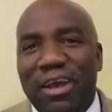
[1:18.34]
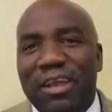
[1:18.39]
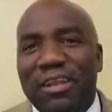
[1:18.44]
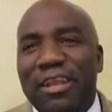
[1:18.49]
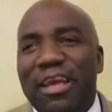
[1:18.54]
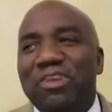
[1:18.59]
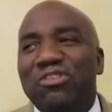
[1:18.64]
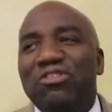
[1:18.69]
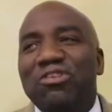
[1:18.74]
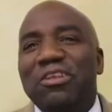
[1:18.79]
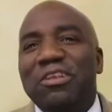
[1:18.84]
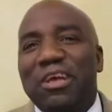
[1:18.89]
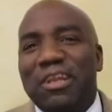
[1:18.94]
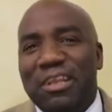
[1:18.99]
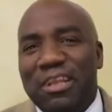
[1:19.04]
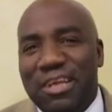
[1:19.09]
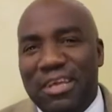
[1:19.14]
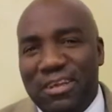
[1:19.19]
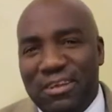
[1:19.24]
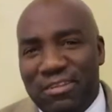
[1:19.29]
A nation
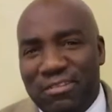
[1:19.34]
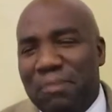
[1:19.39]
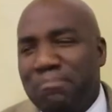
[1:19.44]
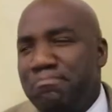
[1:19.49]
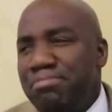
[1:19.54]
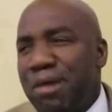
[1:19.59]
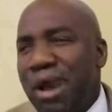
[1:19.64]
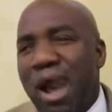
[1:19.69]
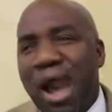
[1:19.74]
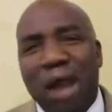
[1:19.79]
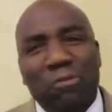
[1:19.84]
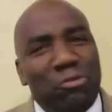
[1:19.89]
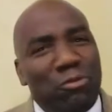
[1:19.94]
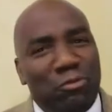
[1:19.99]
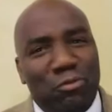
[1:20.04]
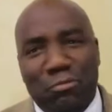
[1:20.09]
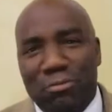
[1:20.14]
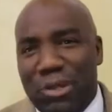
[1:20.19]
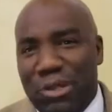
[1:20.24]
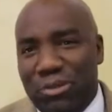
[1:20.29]
that leads, a
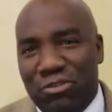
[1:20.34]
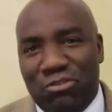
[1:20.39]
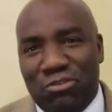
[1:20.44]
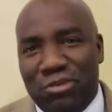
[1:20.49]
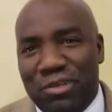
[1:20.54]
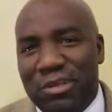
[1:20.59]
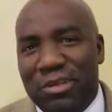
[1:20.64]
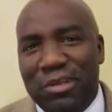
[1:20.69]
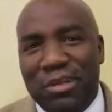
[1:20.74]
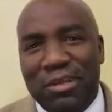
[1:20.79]
powerful military.